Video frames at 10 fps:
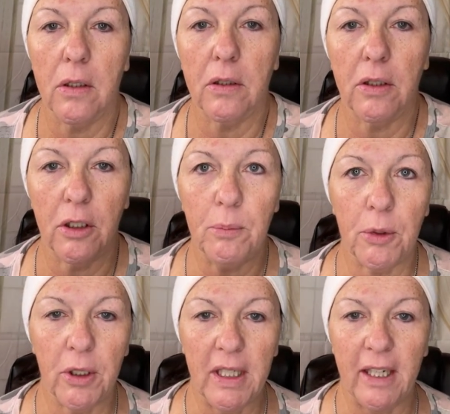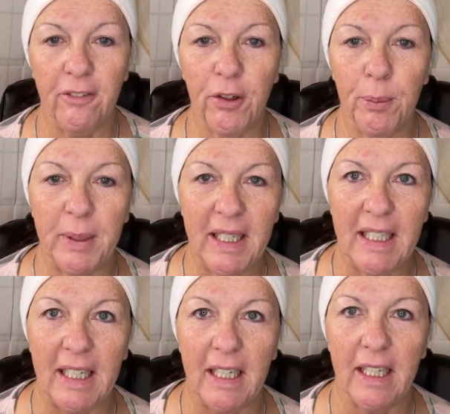Good morning,
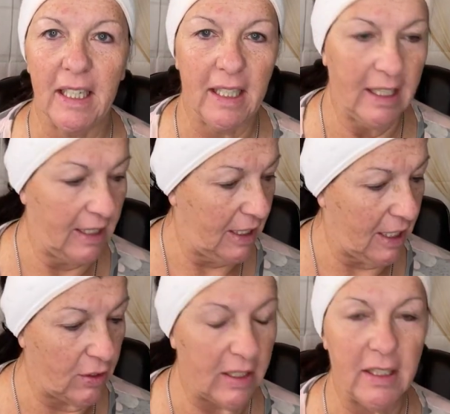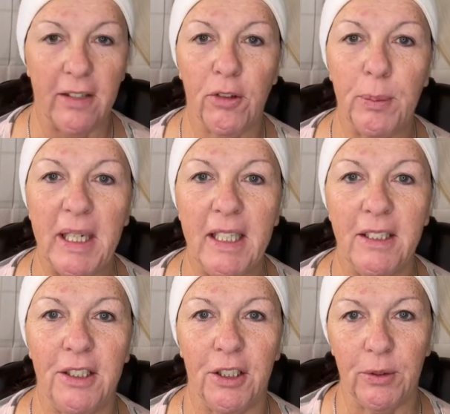everybody. How is everybody
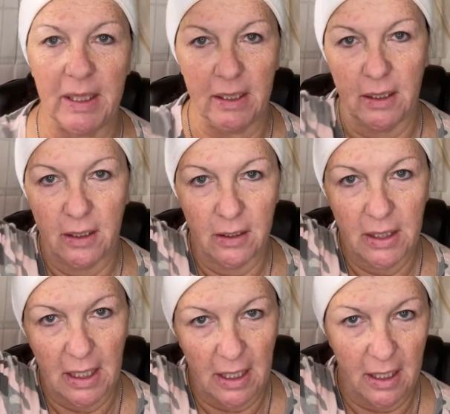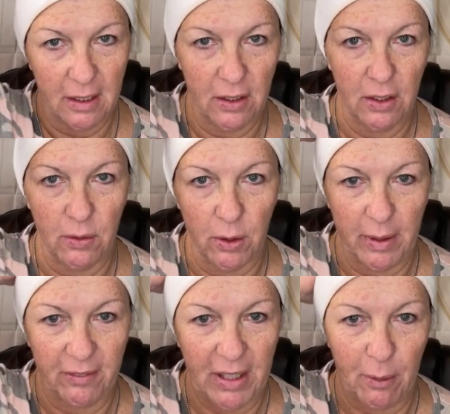doing? Look at that, where
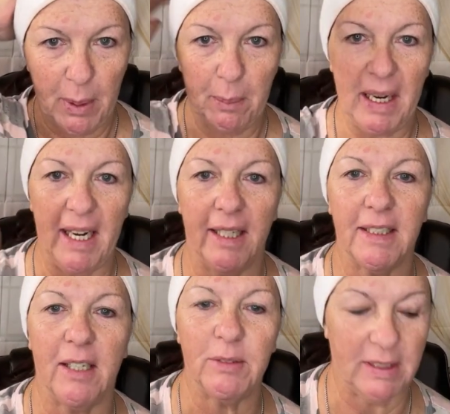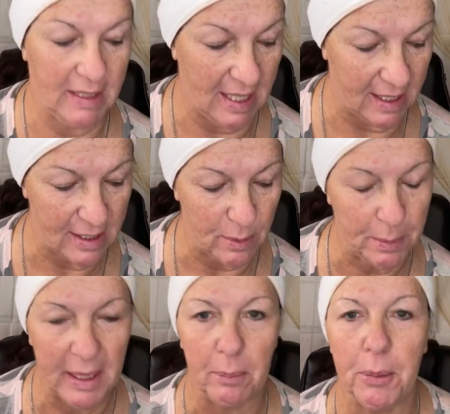I've got my bangs. I'm going to tag some
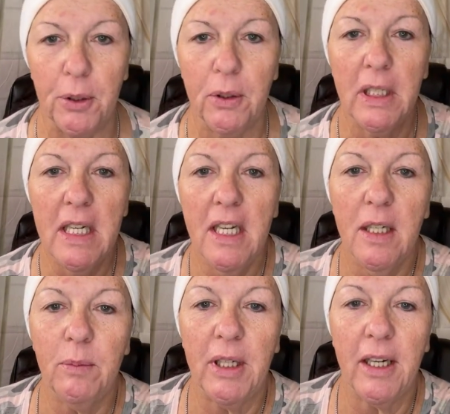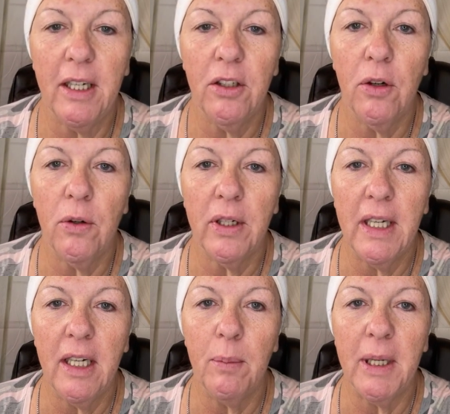people, not ignoring
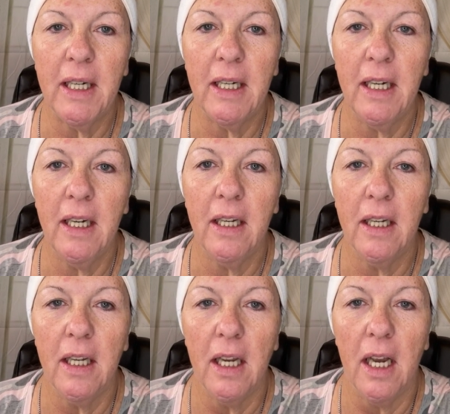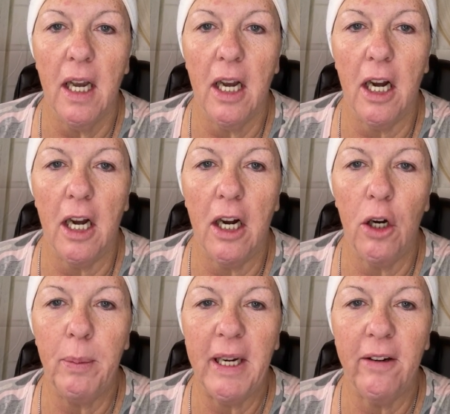anybody. I
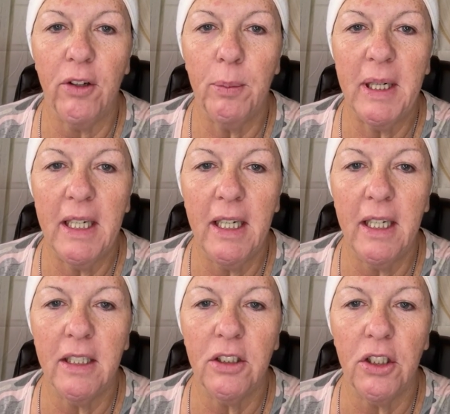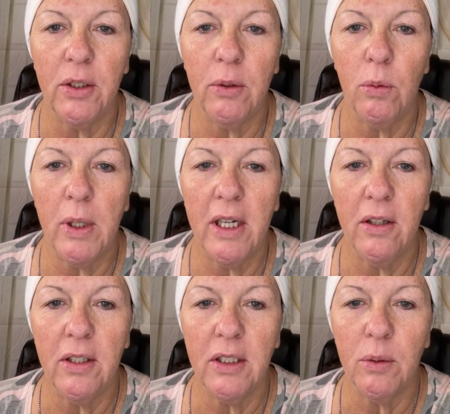hope everybody is doing
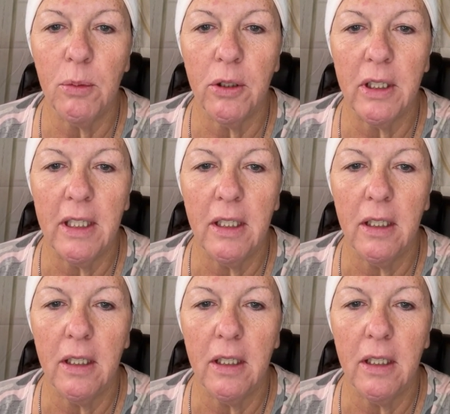well this morning.